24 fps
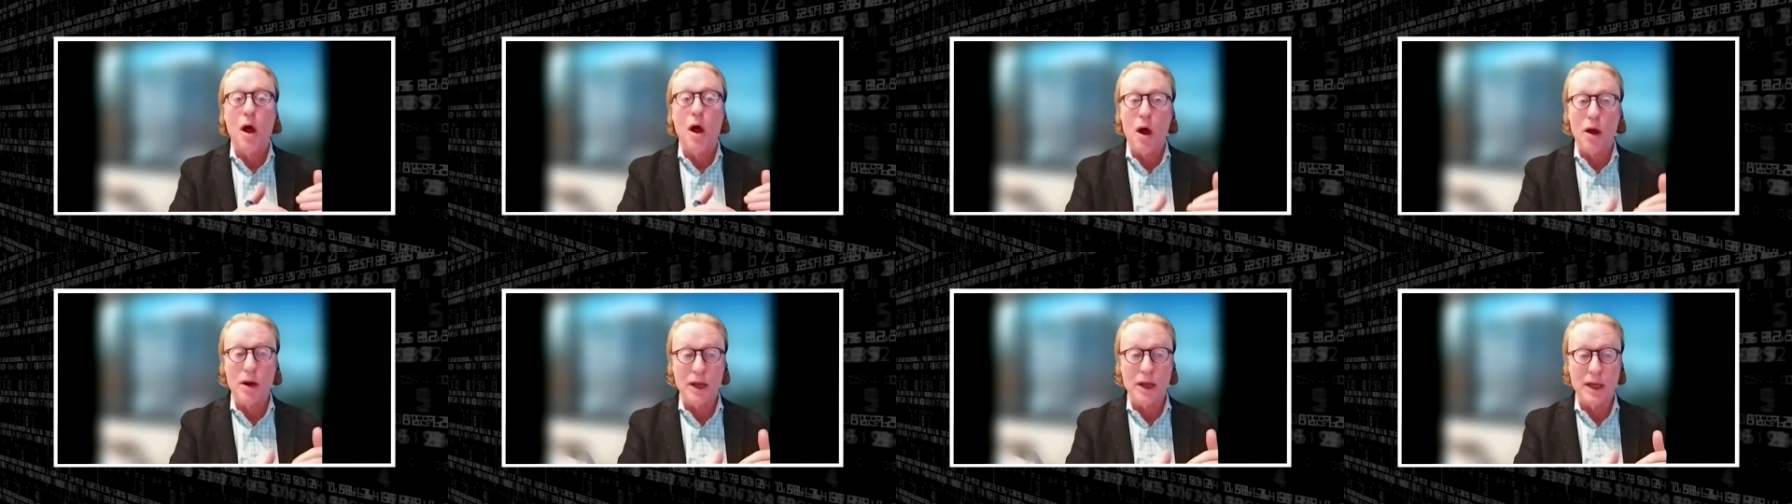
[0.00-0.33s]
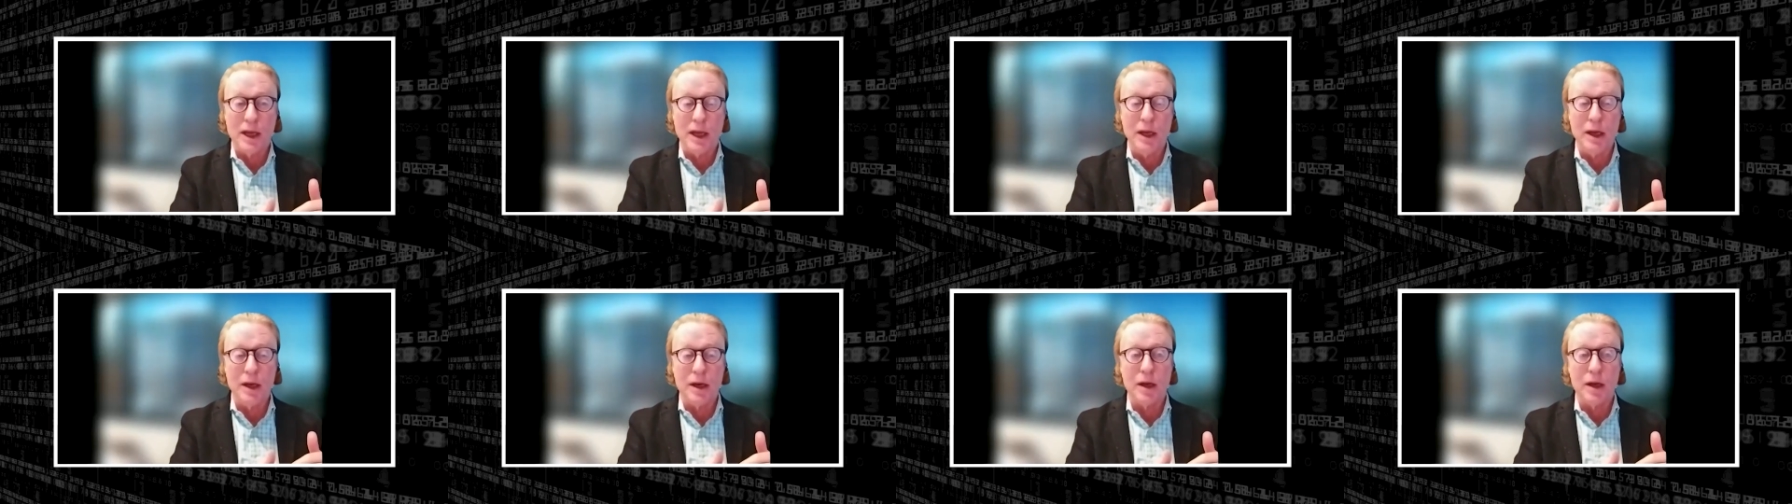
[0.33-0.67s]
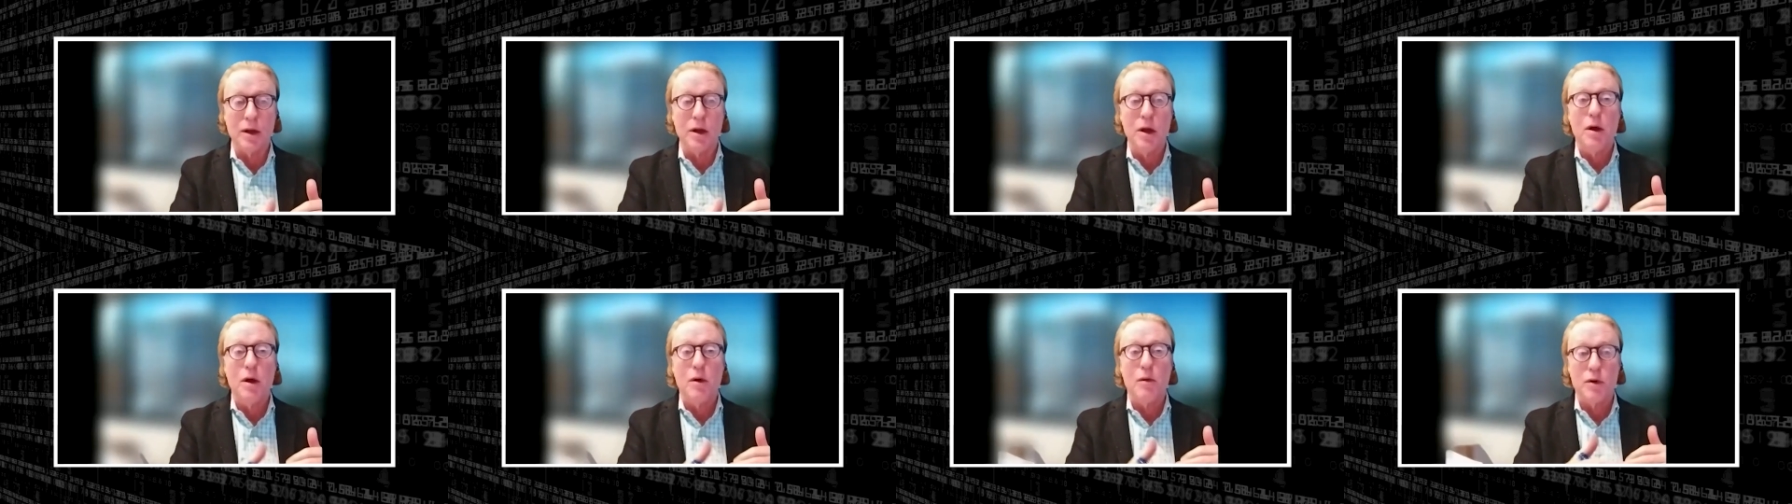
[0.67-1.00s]
on
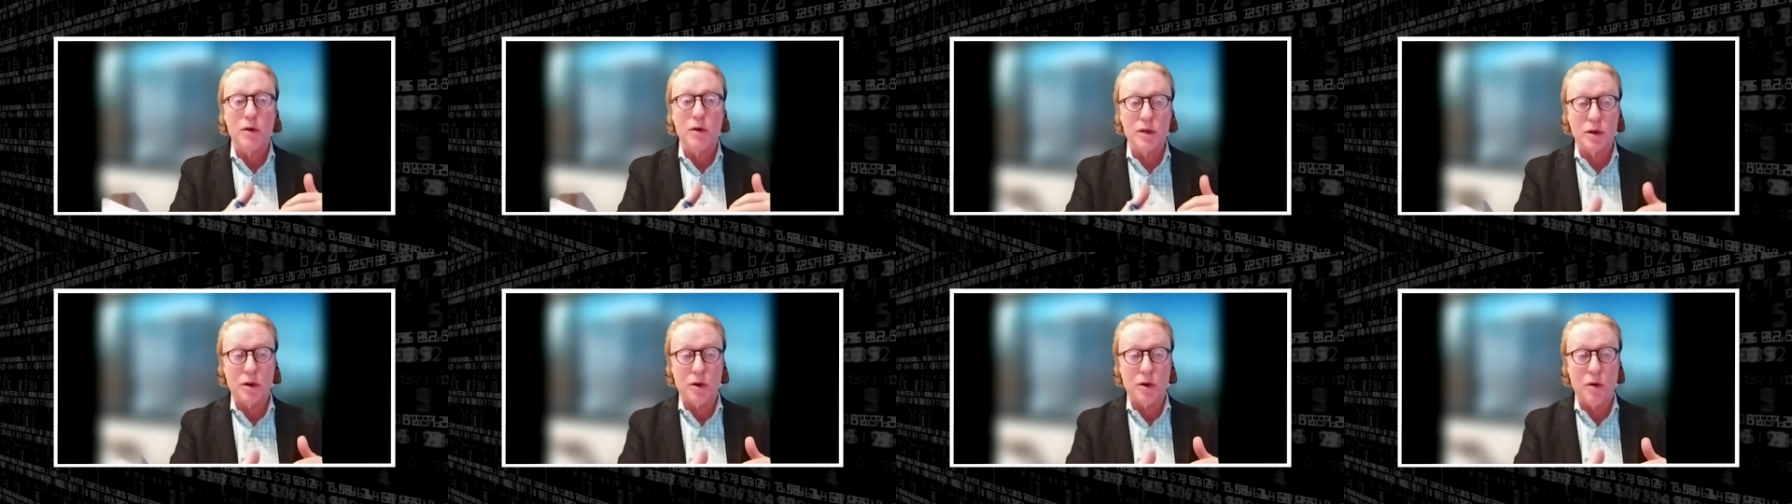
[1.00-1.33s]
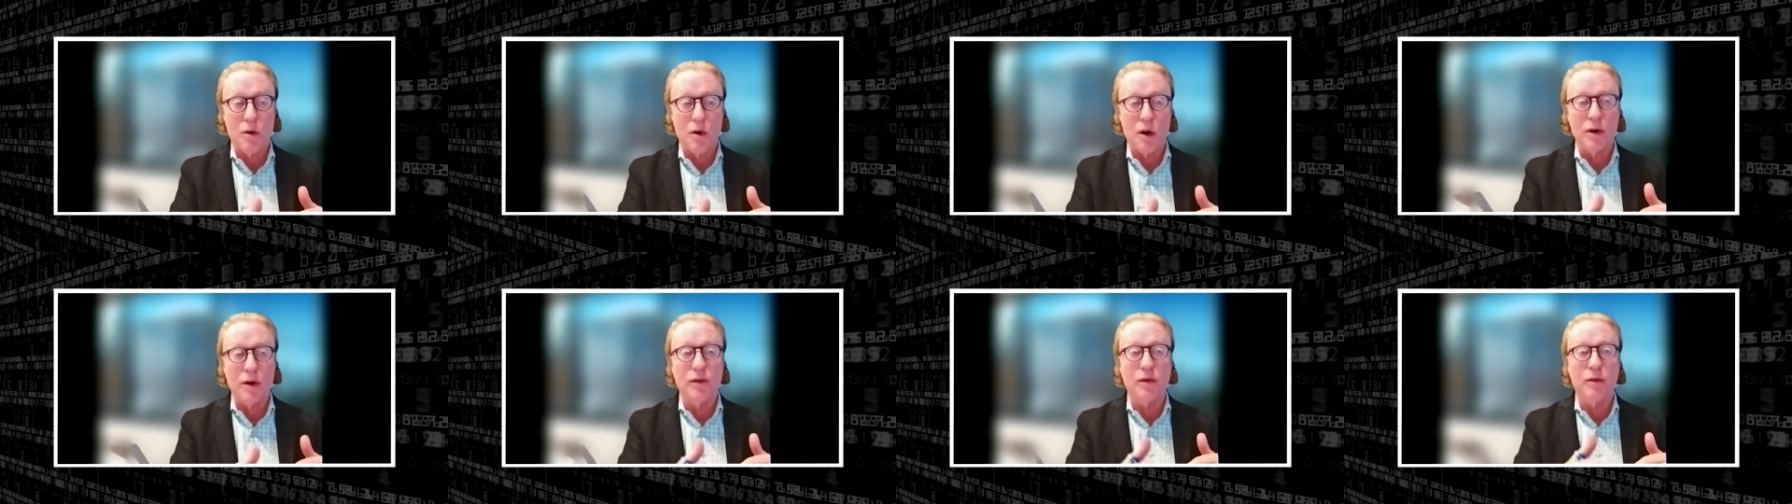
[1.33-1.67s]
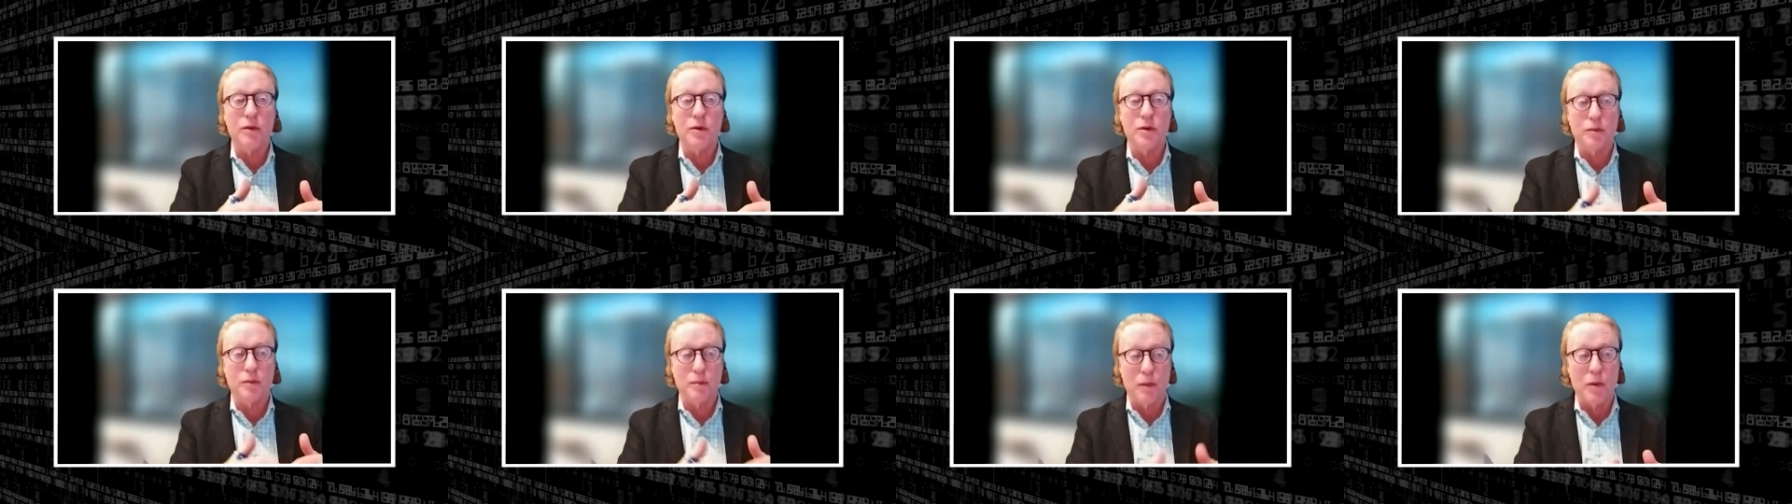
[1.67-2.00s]
Akida, which, of course,
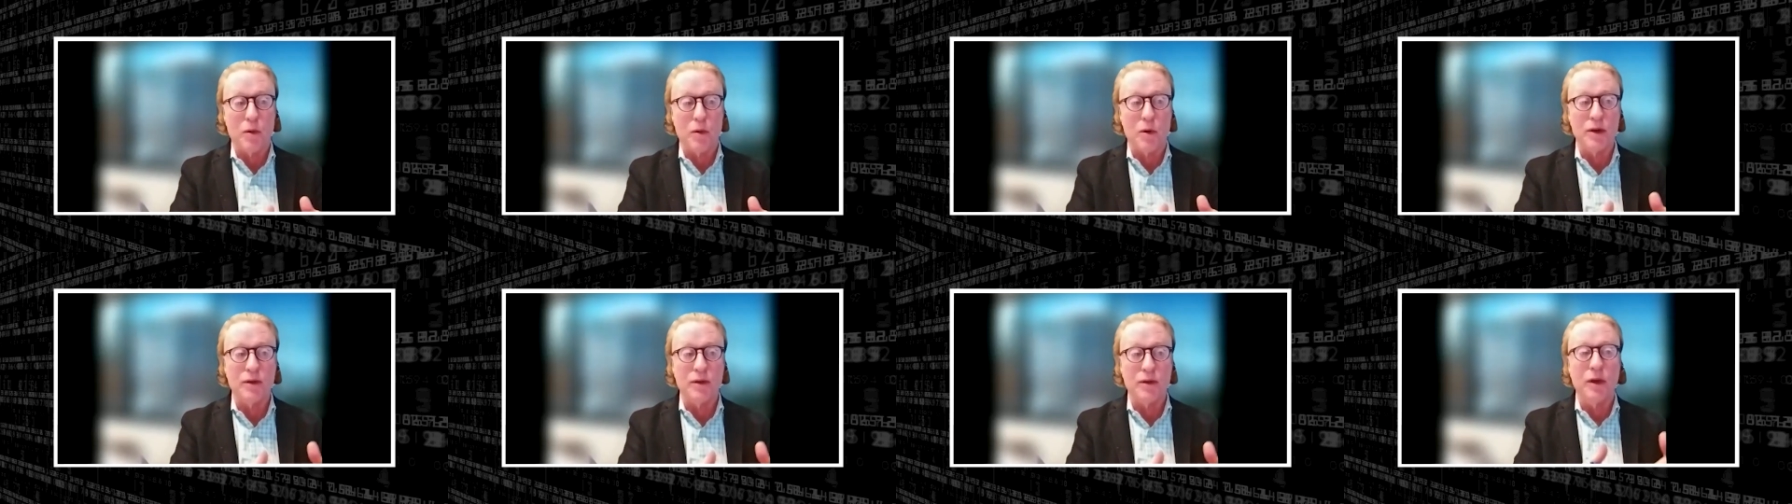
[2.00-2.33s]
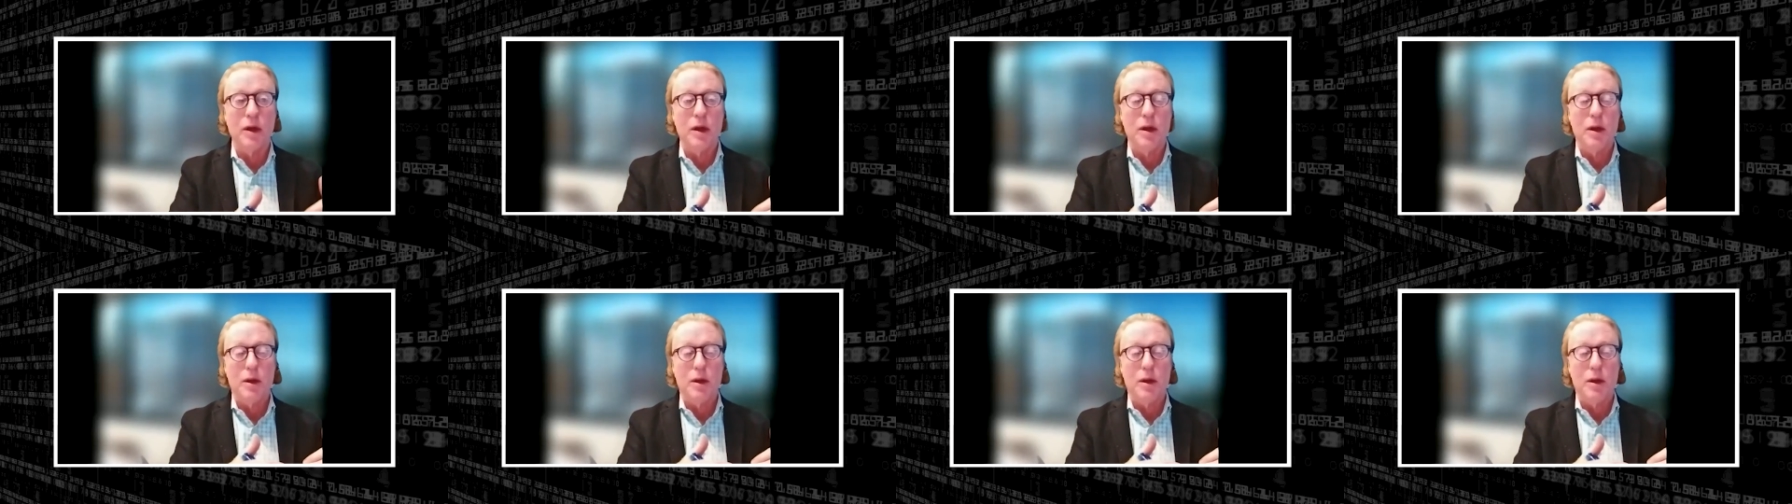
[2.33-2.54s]
supports